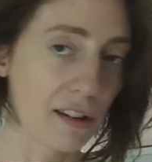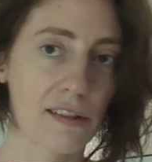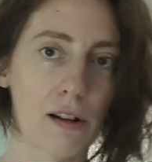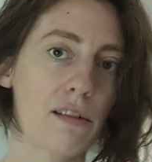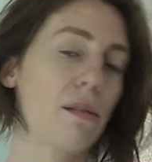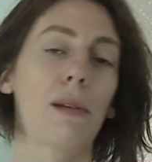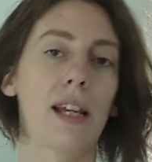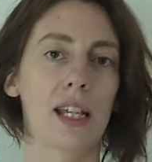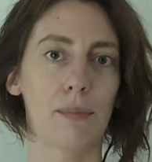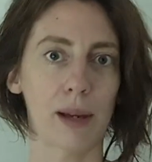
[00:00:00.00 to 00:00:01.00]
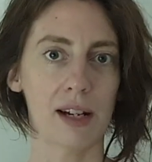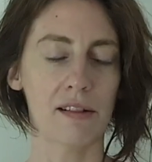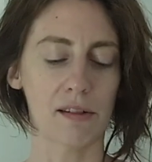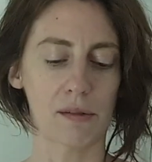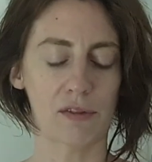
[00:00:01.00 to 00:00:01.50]
I started playing in
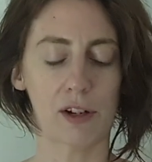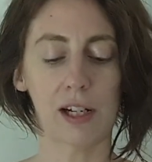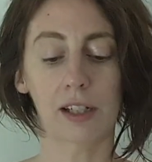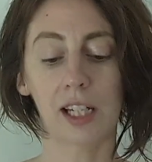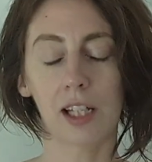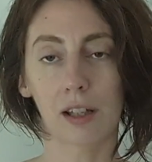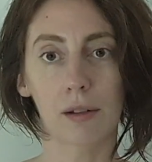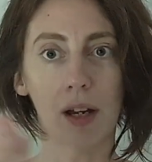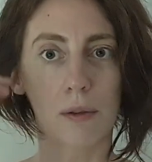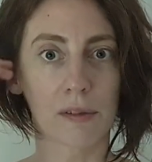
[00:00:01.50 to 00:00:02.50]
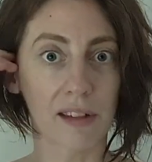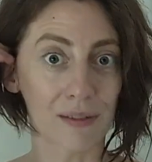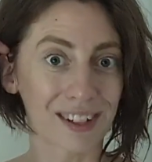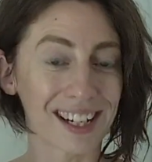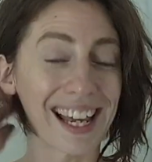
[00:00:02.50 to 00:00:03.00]
bands, I was very lucky that I was
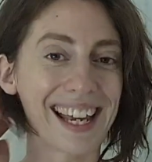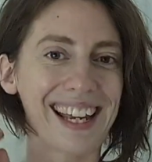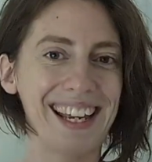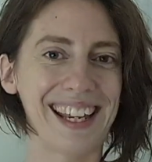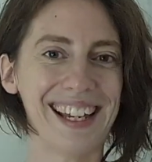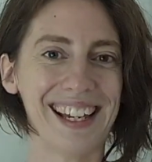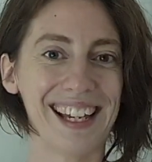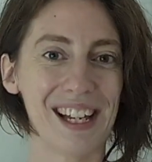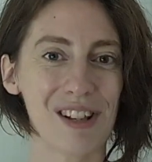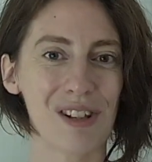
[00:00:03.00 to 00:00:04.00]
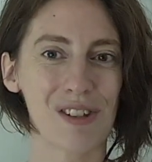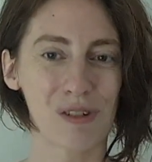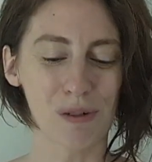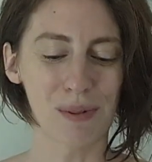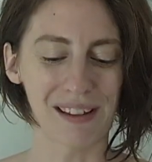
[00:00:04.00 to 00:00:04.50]
given a
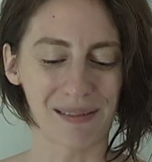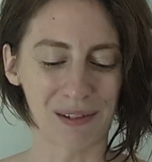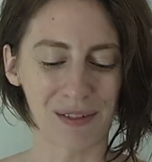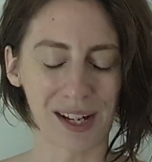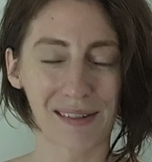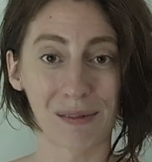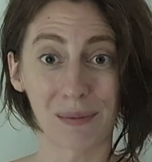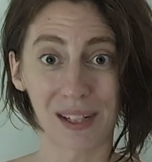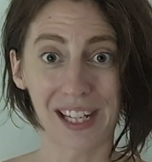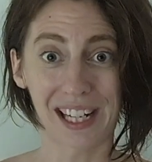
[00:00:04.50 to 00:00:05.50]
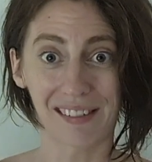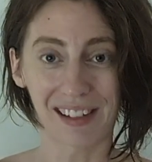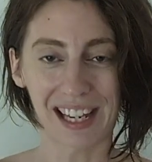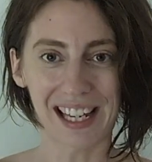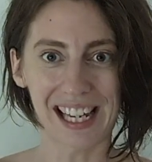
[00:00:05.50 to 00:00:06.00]
strong piece of advice from the beginning to
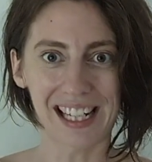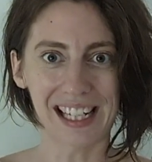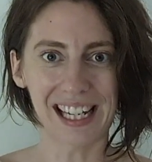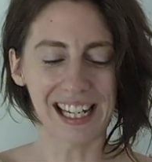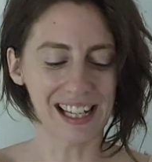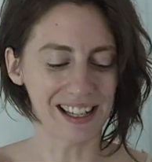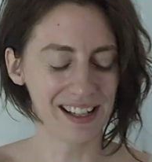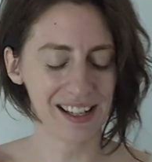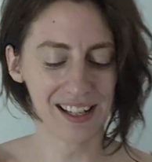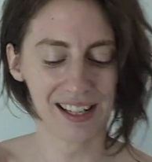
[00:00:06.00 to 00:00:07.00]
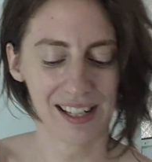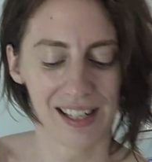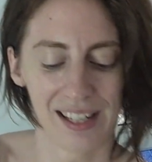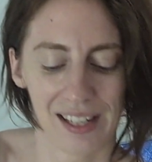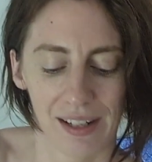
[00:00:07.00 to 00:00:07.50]
get ear
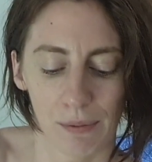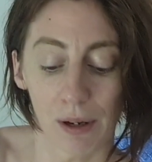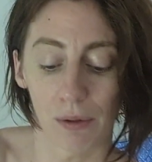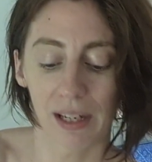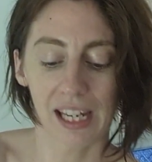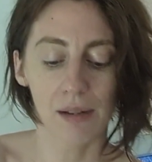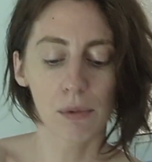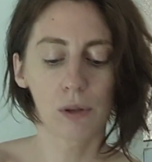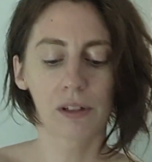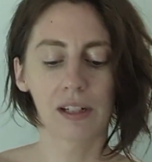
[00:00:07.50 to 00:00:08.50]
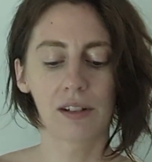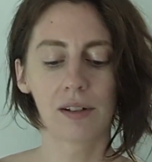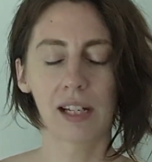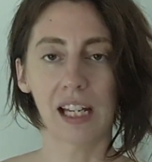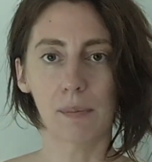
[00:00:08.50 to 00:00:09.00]
molded
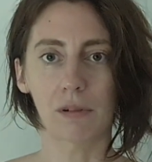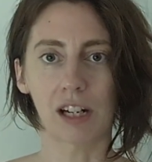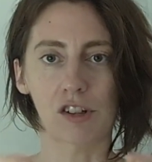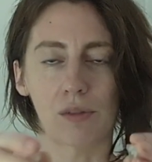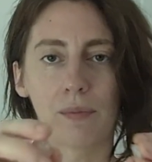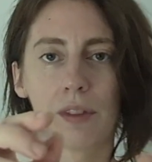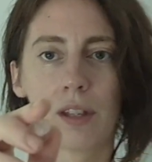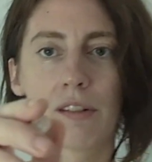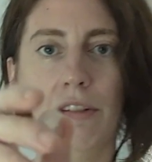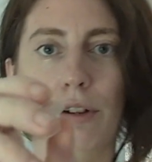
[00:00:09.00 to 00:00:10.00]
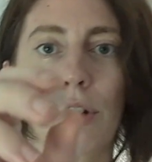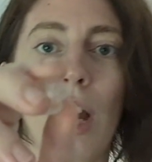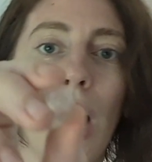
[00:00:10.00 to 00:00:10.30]
ear protection. So